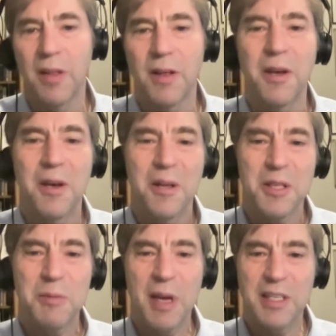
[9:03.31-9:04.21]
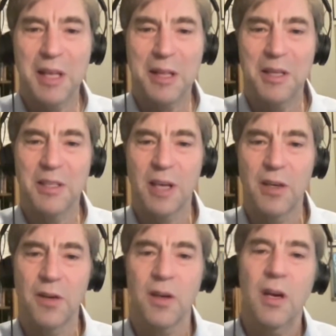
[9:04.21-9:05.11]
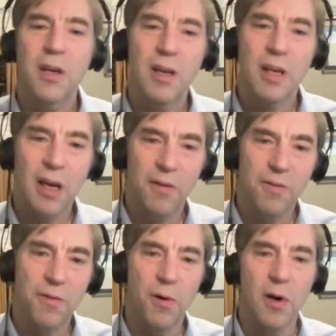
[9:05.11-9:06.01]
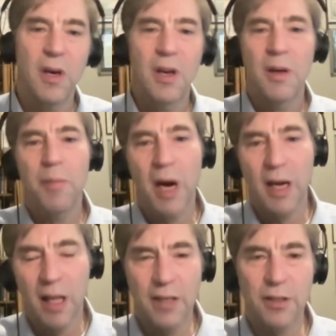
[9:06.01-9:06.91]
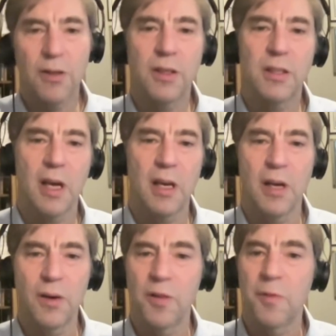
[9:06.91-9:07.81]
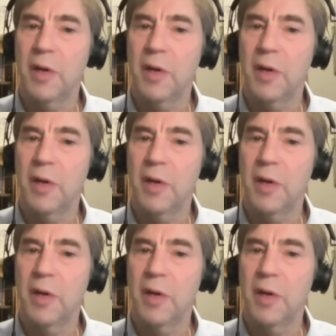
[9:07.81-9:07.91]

the, the space alien designer, can account for biological design on Earth,